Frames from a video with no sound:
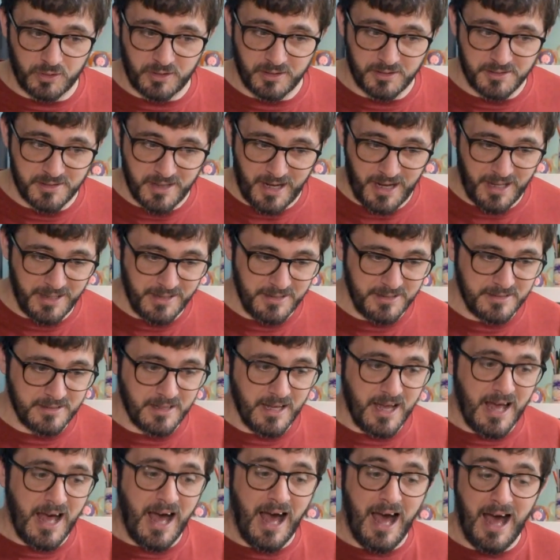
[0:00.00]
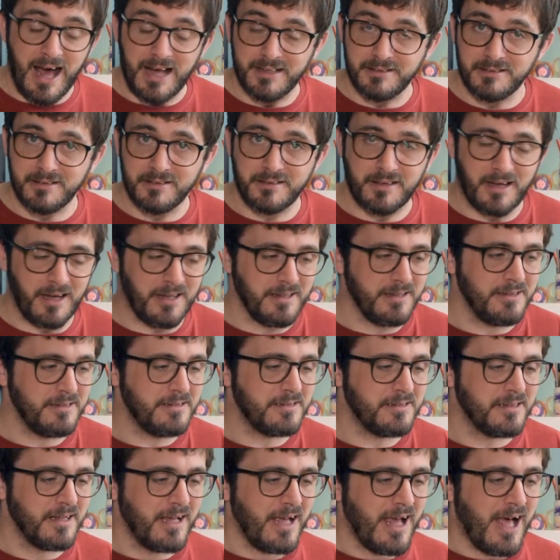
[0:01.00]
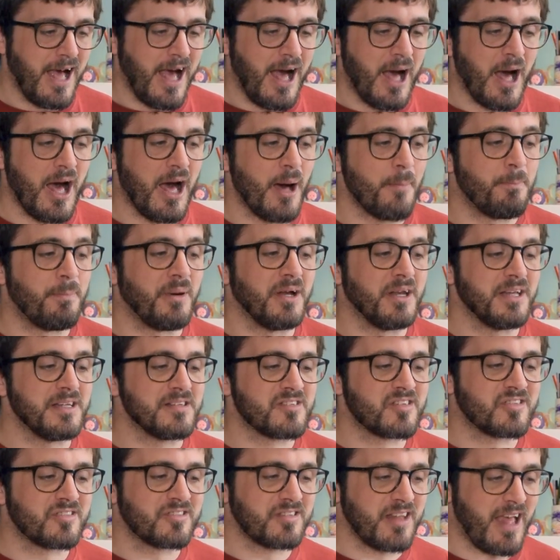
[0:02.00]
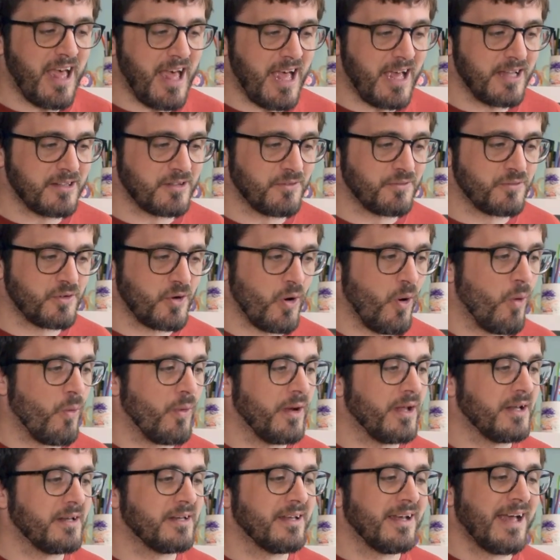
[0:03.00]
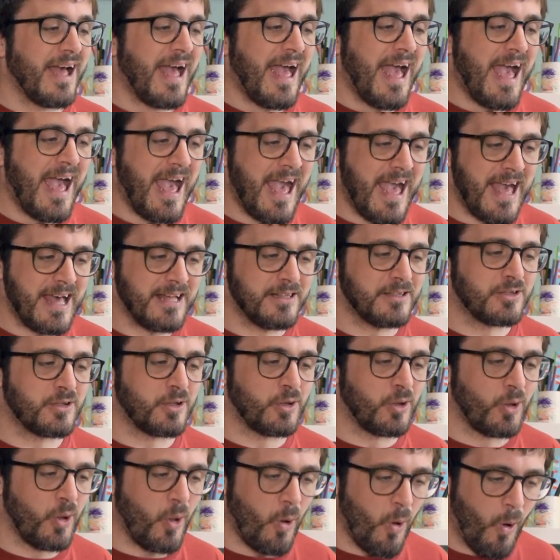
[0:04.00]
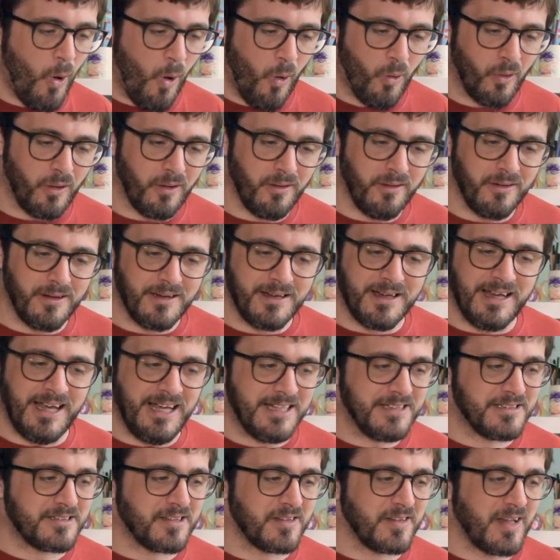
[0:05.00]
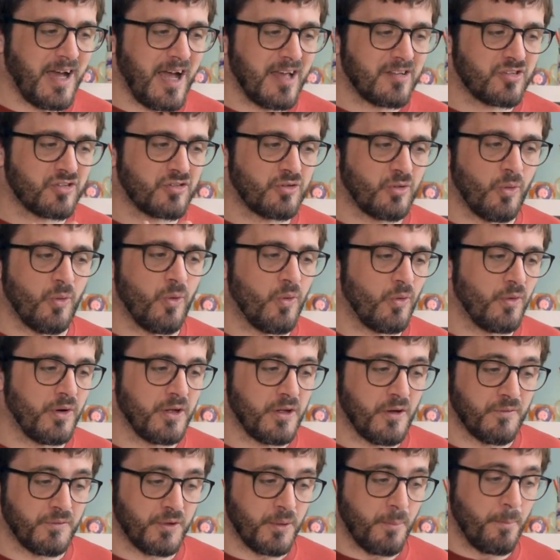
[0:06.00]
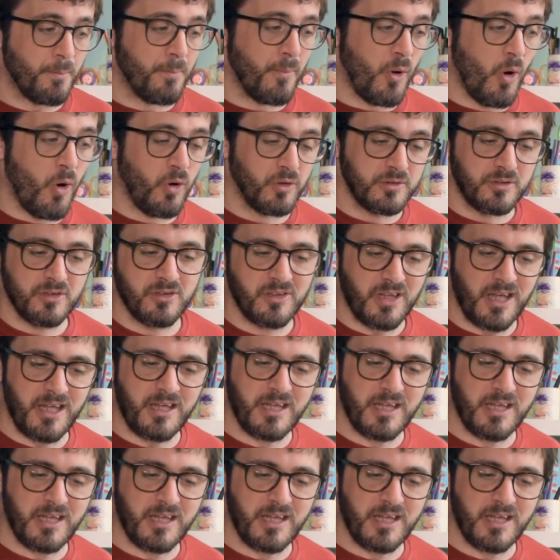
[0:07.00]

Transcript: had died hadn't died, but instead of going headlong into that story of the modern day